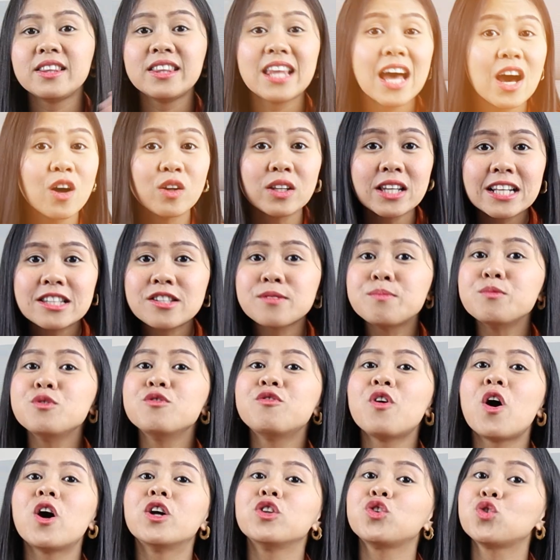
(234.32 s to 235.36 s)
Now let's
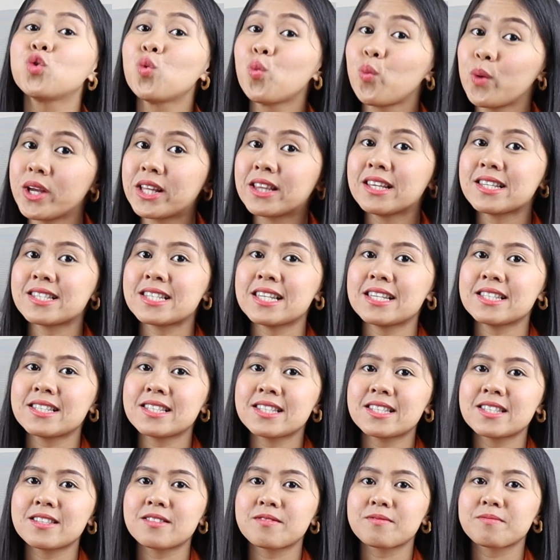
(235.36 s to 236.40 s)
move on to
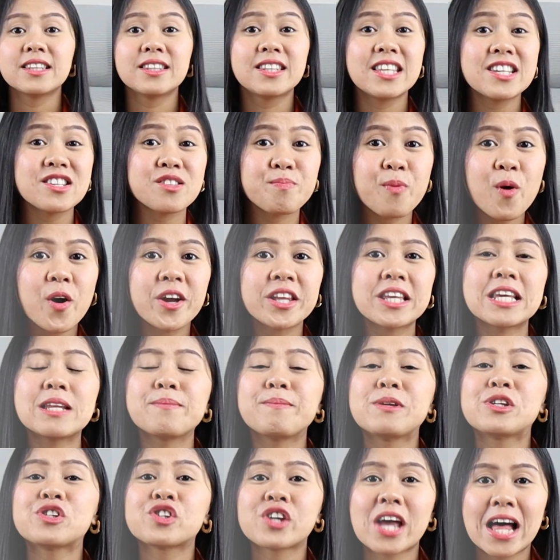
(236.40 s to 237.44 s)
weaknesses. This part
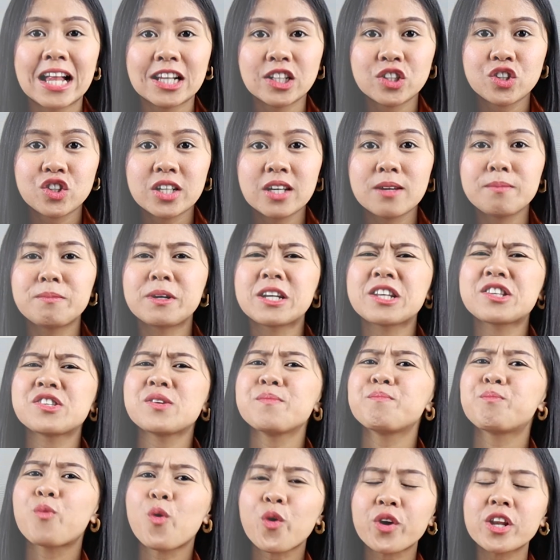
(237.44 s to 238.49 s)
can be challenging, but it's
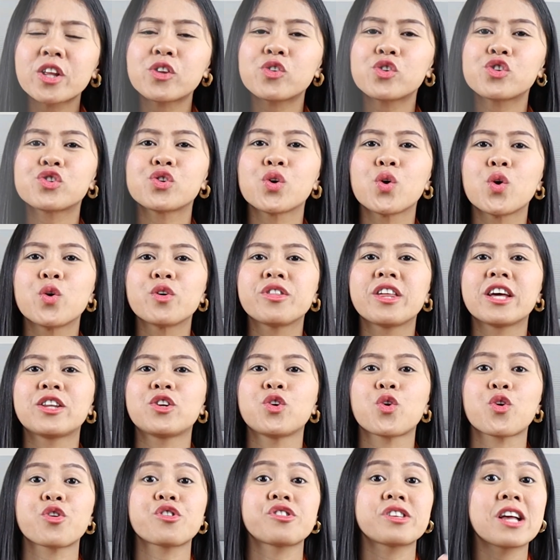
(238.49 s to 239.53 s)
important to show
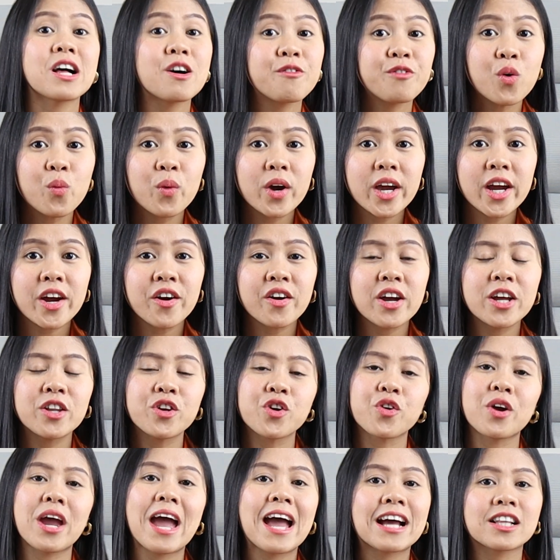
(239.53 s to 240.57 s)
that you're self-aware and
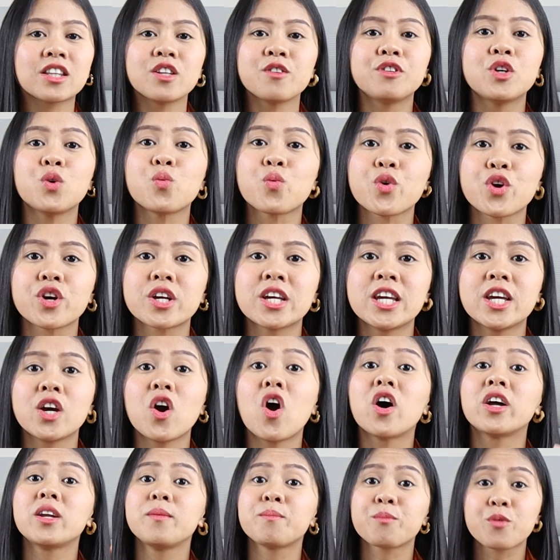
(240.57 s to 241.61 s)
you're actively working
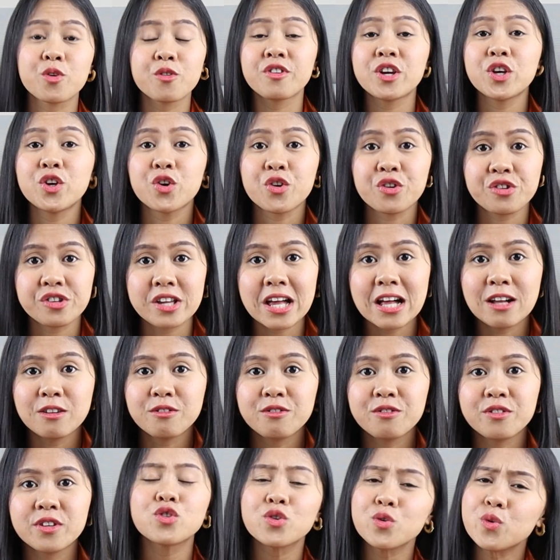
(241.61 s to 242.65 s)
on improving
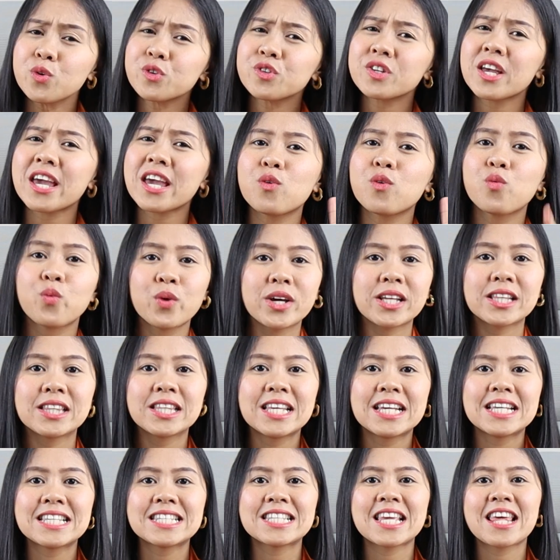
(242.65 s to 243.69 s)
yourself. Choose
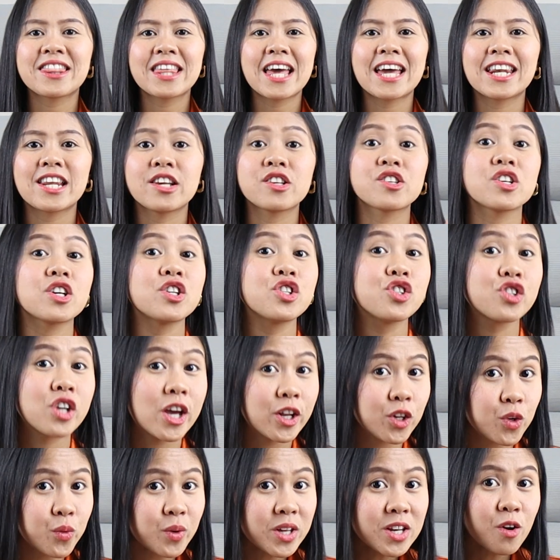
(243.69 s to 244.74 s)
weakness that is
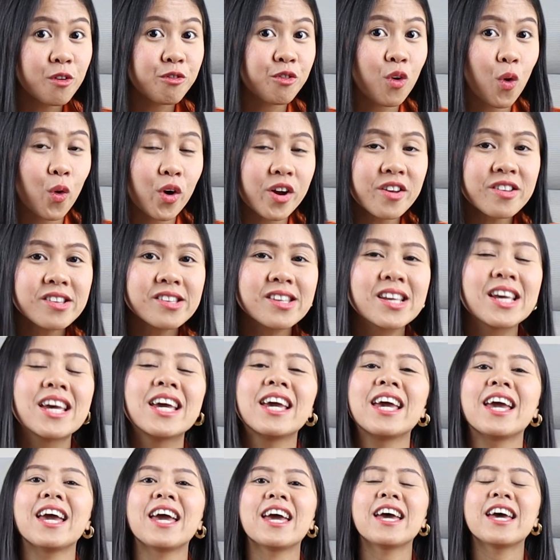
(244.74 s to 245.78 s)
genuine, of course,
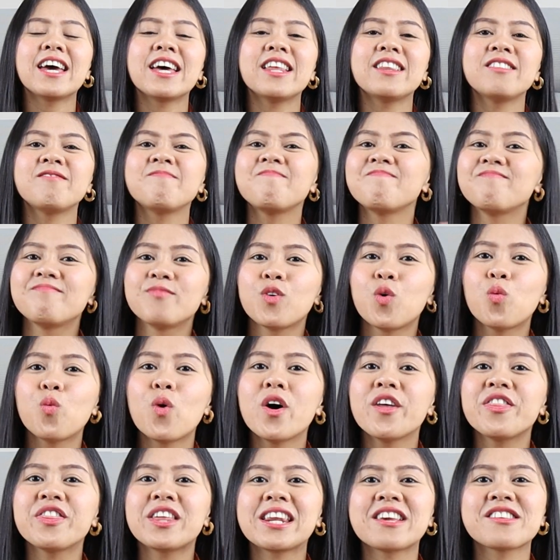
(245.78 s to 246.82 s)
and
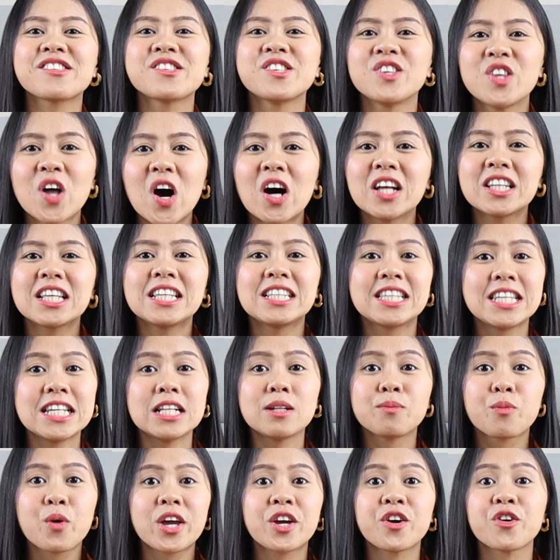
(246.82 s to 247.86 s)
one that is not a
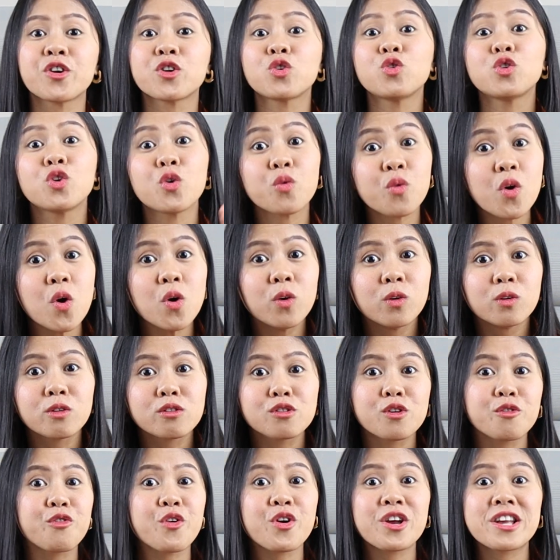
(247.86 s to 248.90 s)
deal breaker to the role.
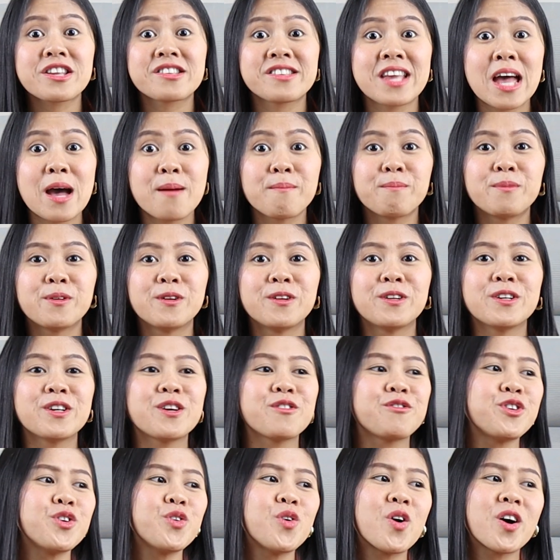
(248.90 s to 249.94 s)
So for example,
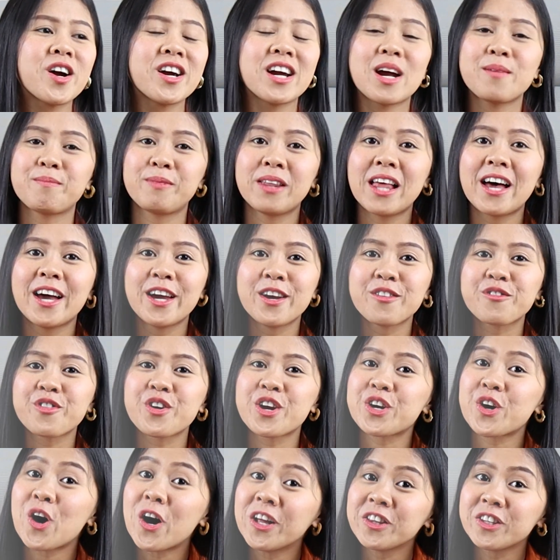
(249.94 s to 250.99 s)
if you are applying for
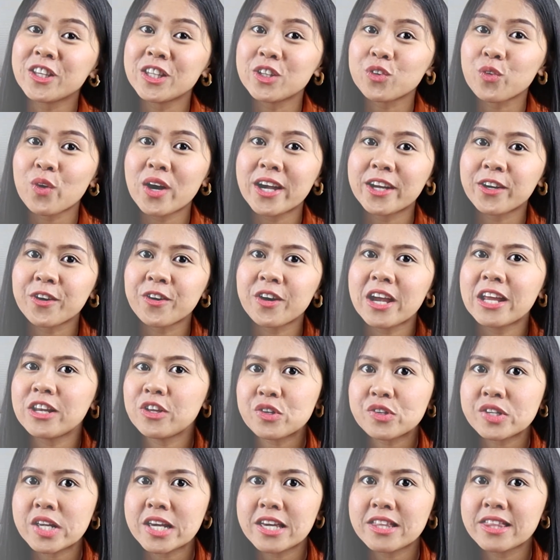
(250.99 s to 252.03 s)
a content writer and
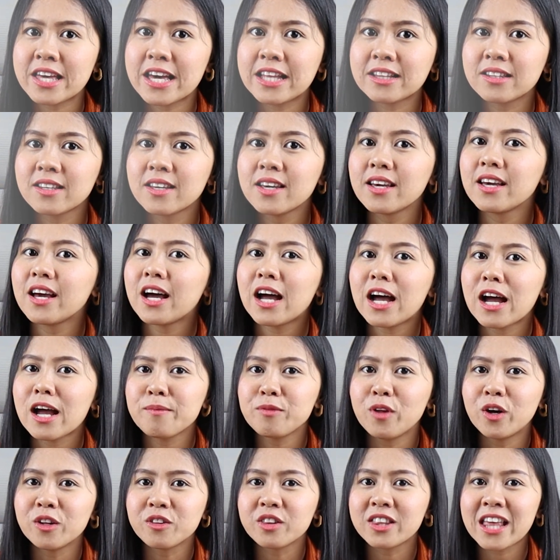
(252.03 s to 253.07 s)
you say that
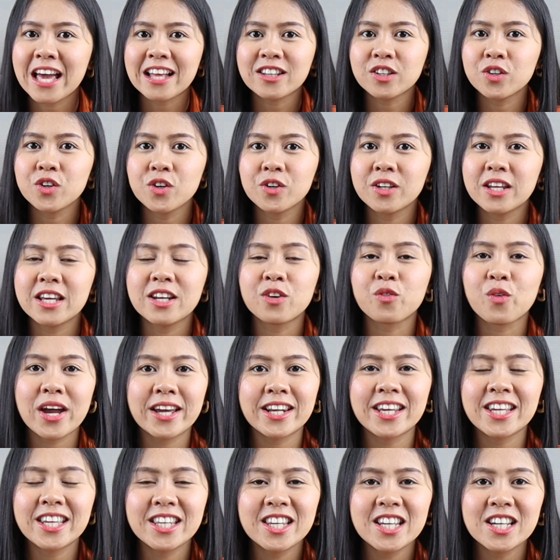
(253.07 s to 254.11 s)
I'm not that good in
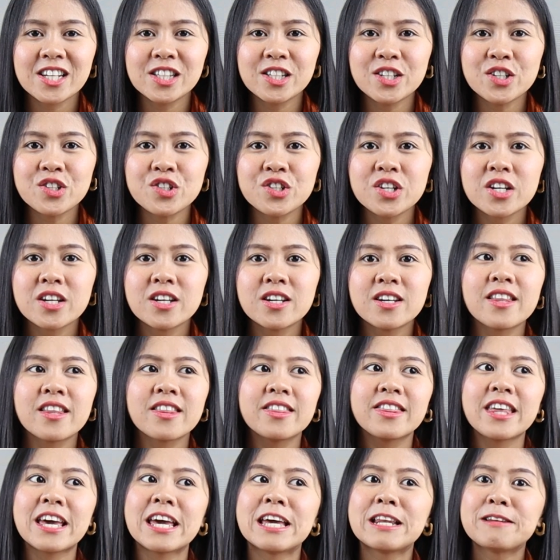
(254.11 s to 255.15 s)
writing in English,
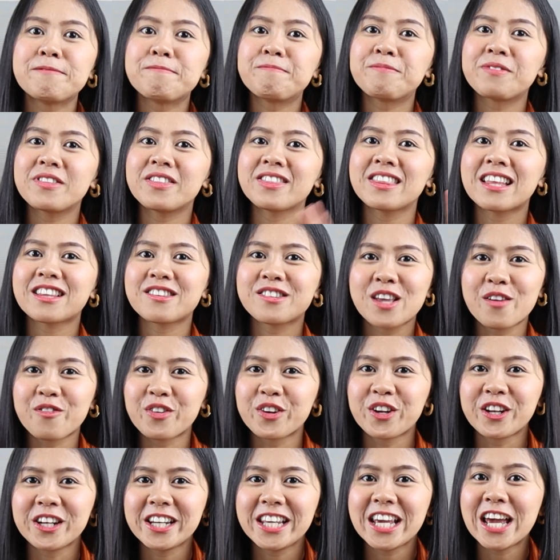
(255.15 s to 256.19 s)
then that's
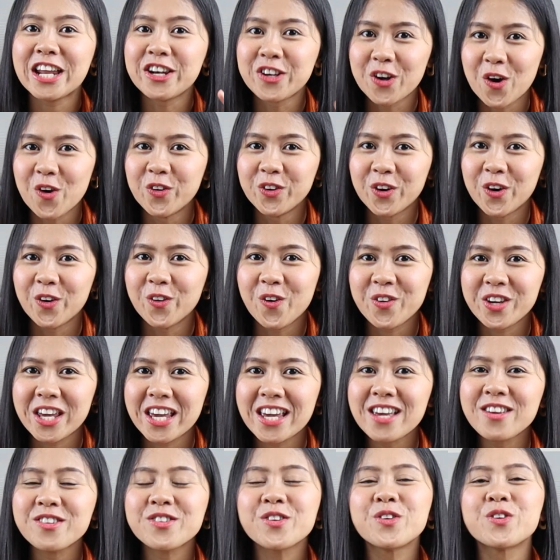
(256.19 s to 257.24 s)
definitely a no-no,
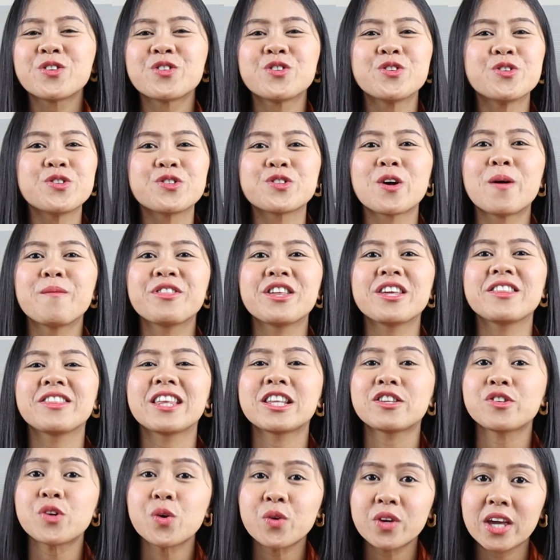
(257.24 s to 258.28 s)
okay? So choose something
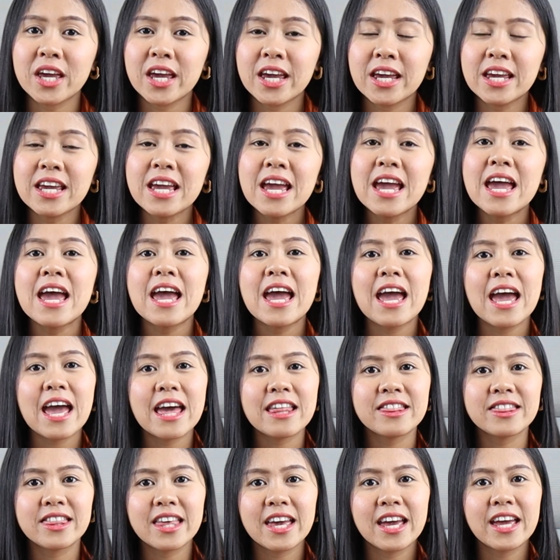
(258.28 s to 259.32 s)
that's okay
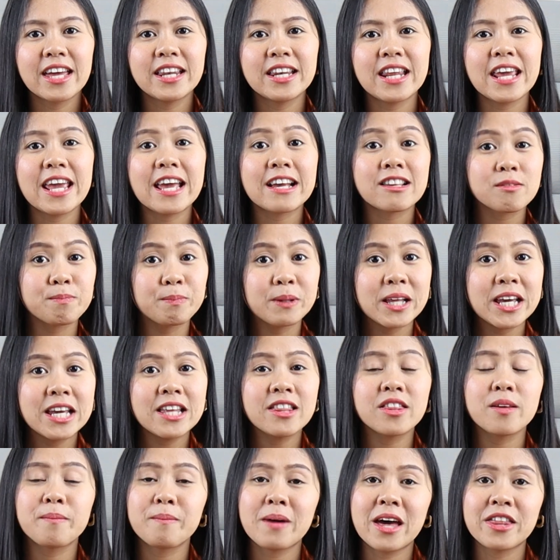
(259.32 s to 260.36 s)
and then
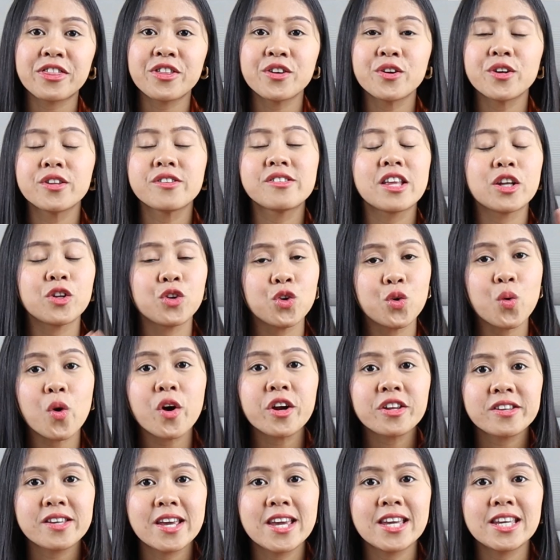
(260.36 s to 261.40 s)
explain the methods that you
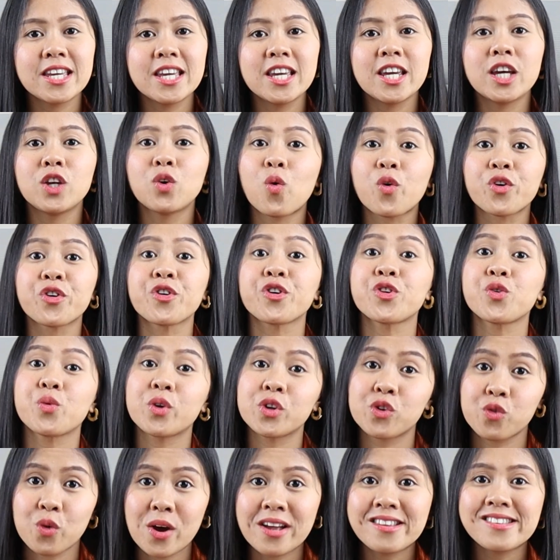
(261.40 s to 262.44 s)
are taking in order to
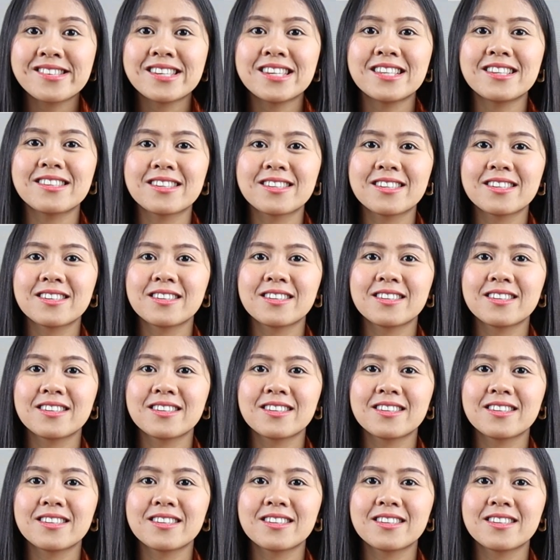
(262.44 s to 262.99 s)
address it.